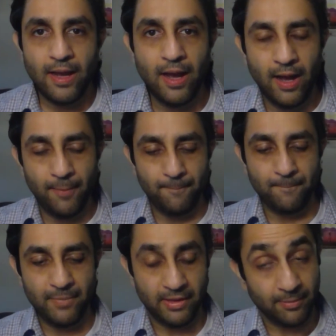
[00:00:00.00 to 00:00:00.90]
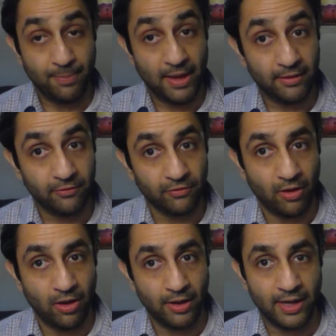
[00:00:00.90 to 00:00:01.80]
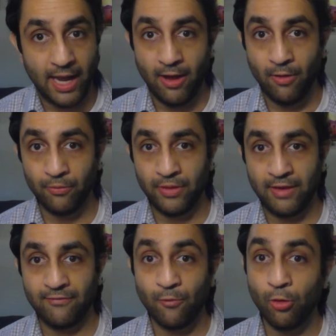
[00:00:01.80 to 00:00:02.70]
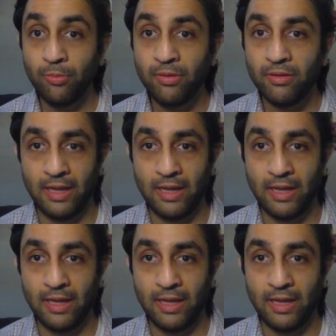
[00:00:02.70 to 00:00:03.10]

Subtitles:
It depends on how they formed,